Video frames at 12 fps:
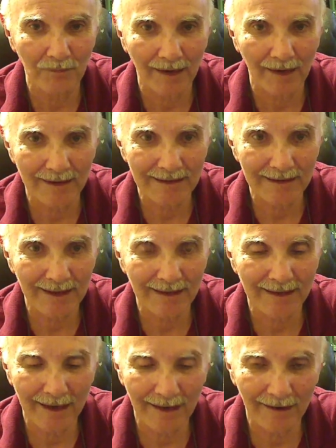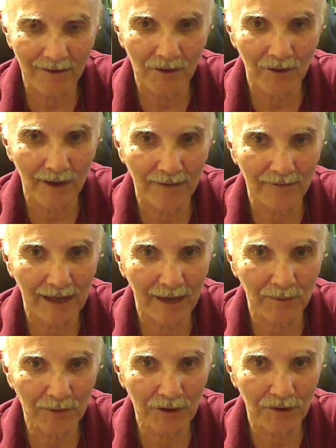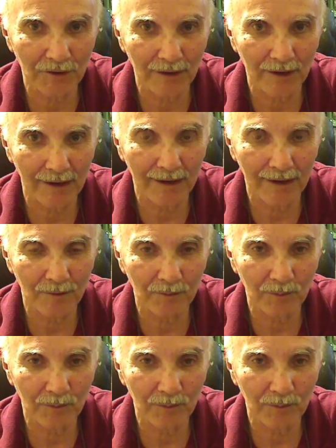is that now you have the opportunity to